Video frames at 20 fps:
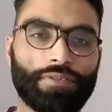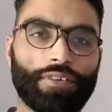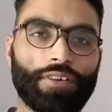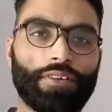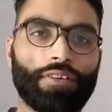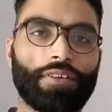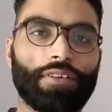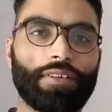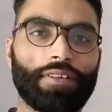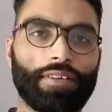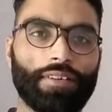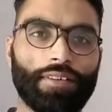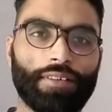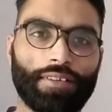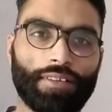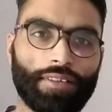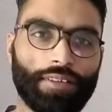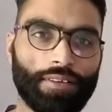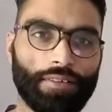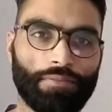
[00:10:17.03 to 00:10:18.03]

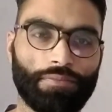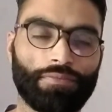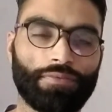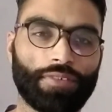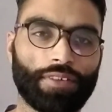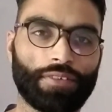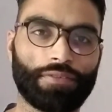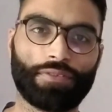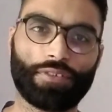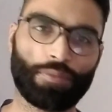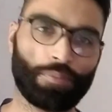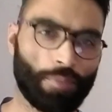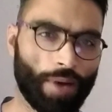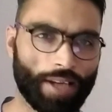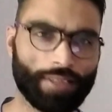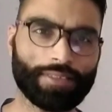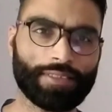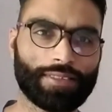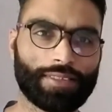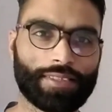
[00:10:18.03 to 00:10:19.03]
for
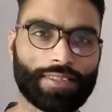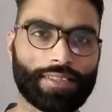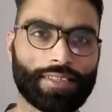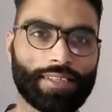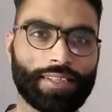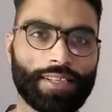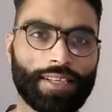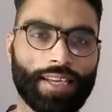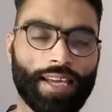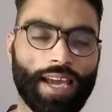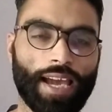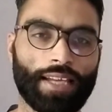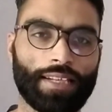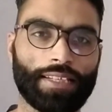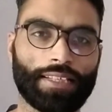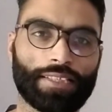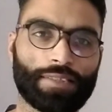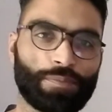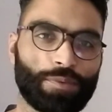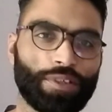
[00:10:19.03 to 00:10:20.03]
months
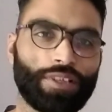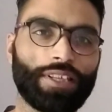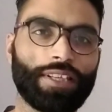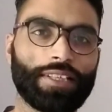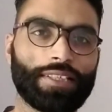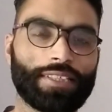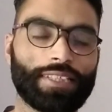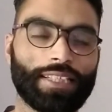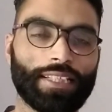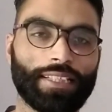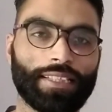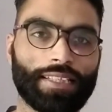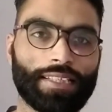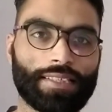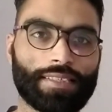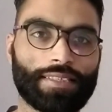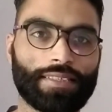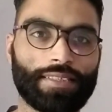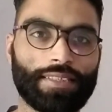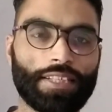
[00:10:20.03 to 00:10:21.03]
and experiencing
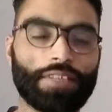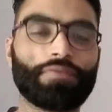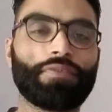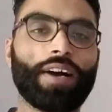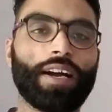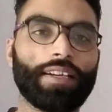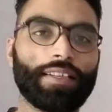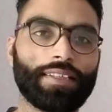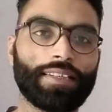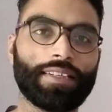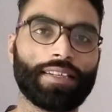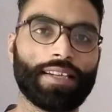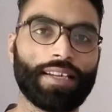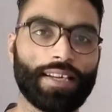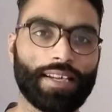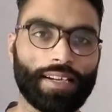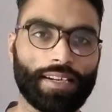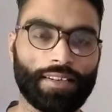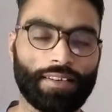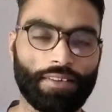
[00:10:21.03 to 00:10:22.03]
this divine
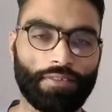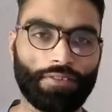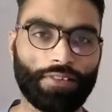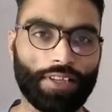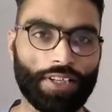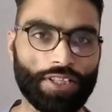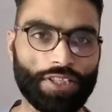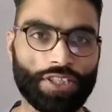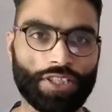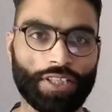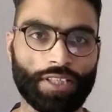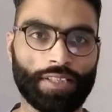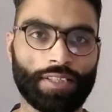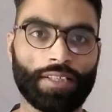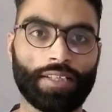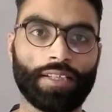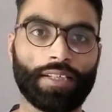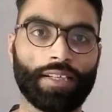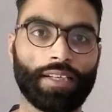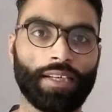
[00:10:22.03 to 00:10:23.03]
revelation,
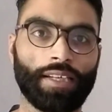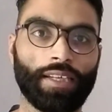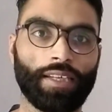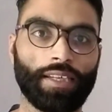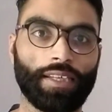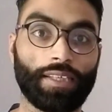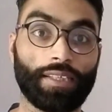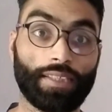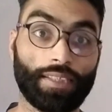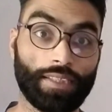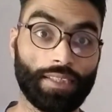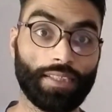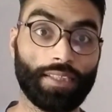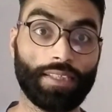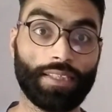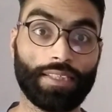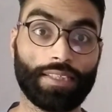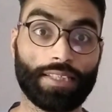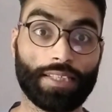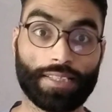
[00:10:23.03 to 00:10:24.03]

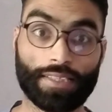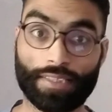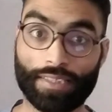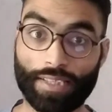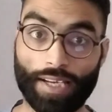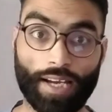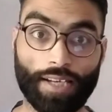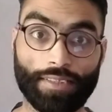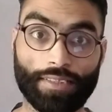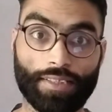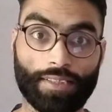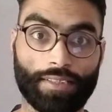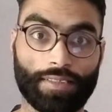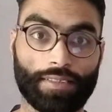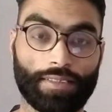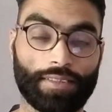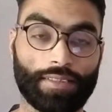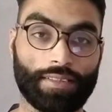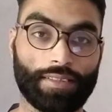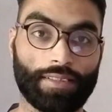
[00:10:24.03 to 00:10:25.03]
he decided
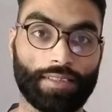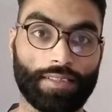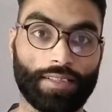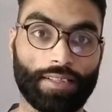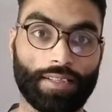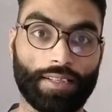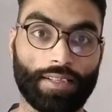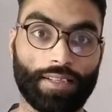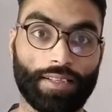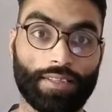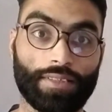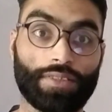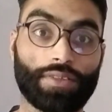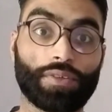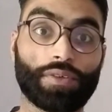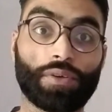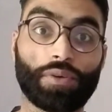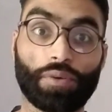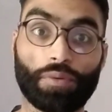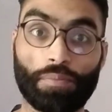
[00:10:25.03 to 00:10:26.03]
to
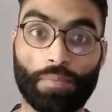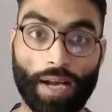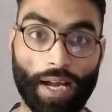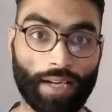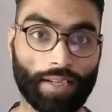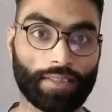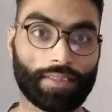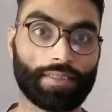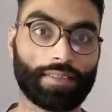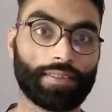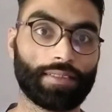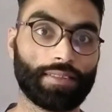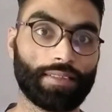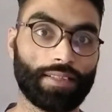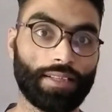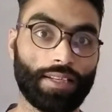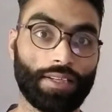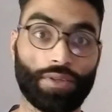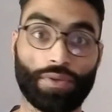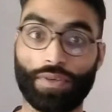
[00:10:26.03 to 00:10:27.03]
go back
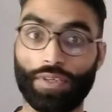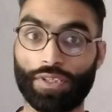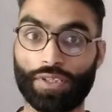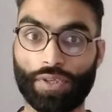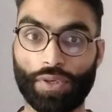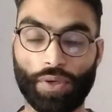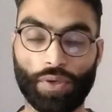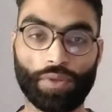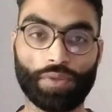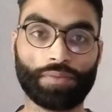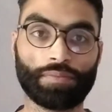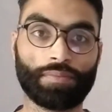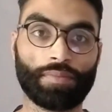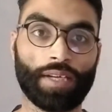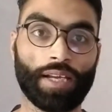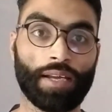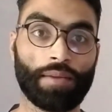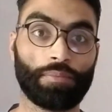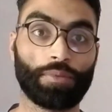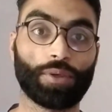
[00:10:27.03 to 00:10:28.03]
to his home
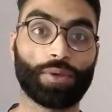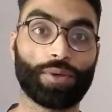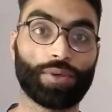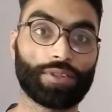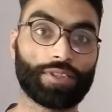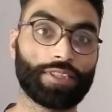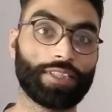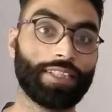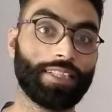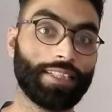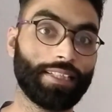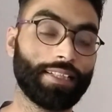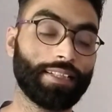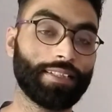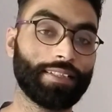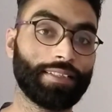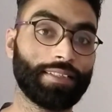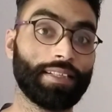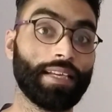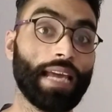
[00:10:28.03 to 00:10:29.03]
because he
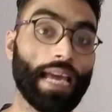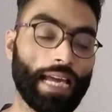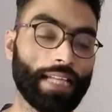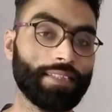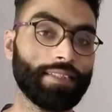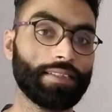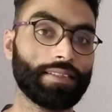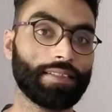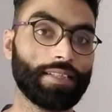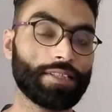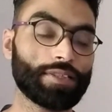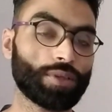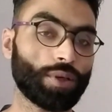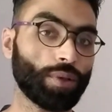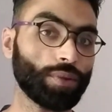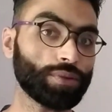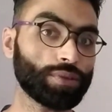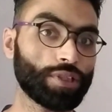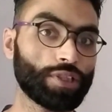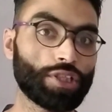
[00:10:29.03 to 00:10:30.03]
learned. And this
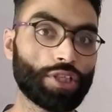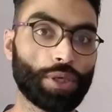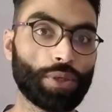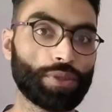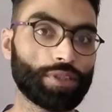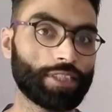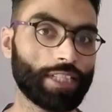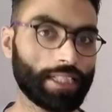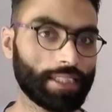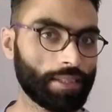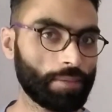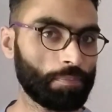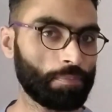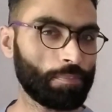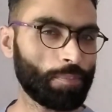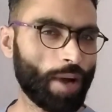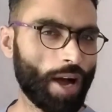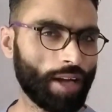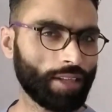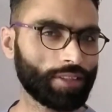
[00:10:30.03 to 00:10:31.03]
also shows that the
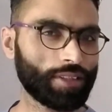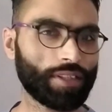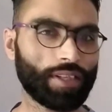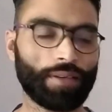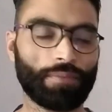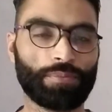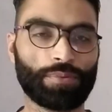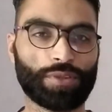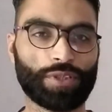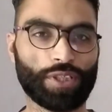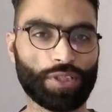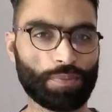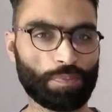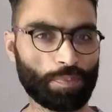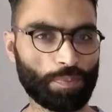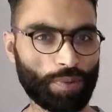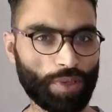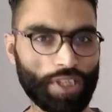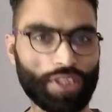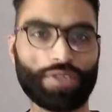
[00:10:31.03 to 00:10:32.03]
path of
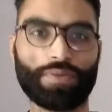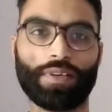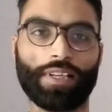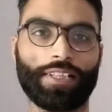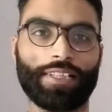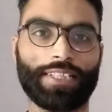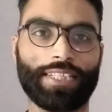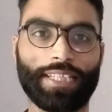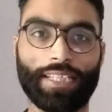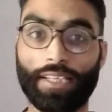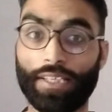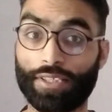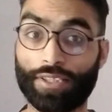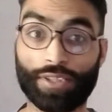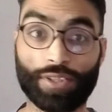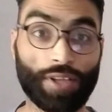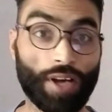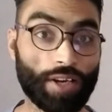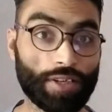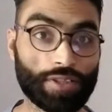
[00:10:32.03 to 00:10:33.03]
spirituality is
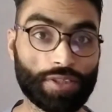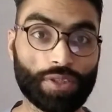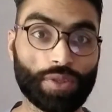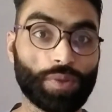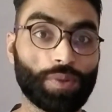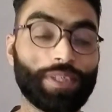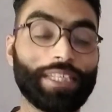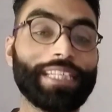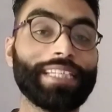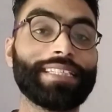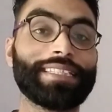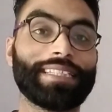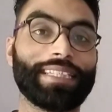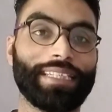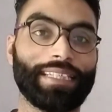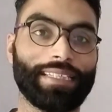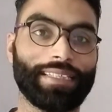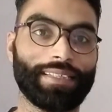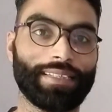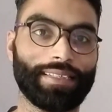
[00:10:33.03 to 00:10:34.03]
not so
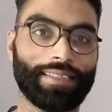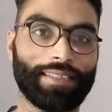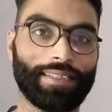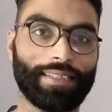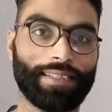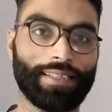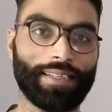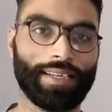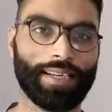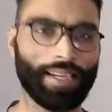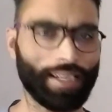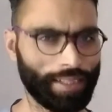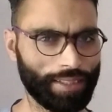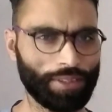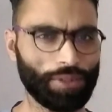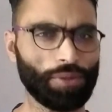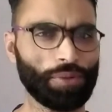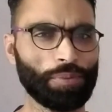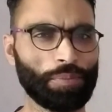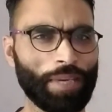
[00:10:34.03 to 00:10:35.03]
easy.
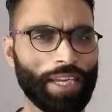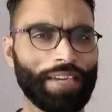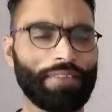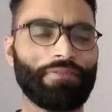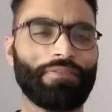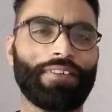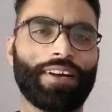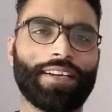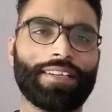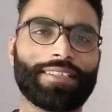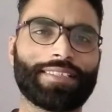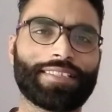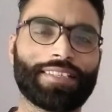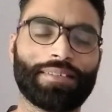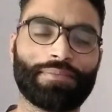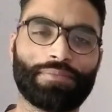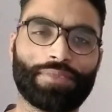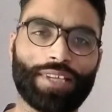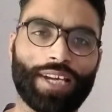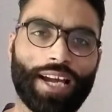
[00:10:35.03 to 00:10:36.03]
You may find
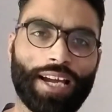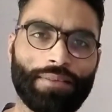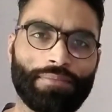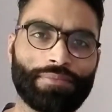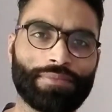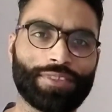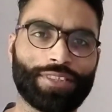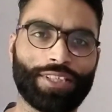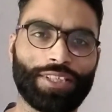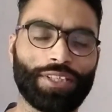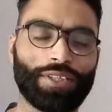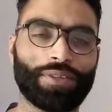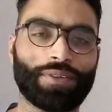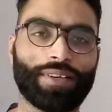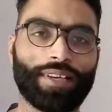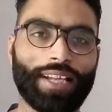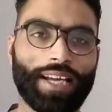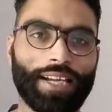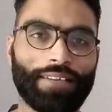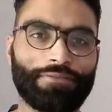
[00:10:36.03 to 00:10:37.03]
some times in your
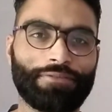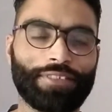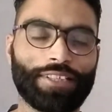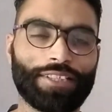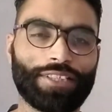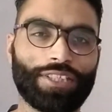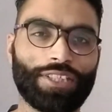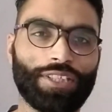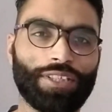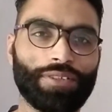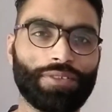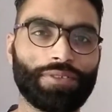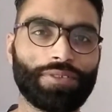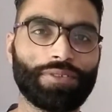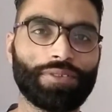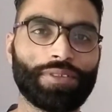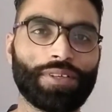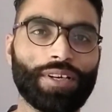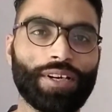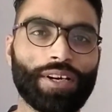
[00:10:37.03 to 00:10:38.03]
life that
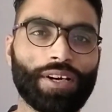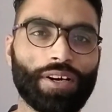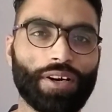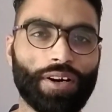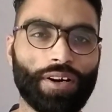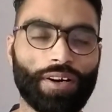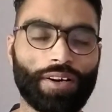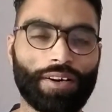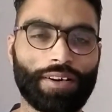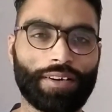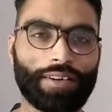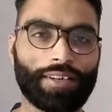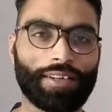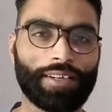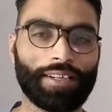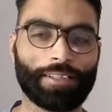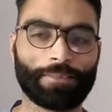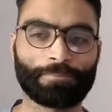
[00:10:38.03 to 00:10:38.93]
you are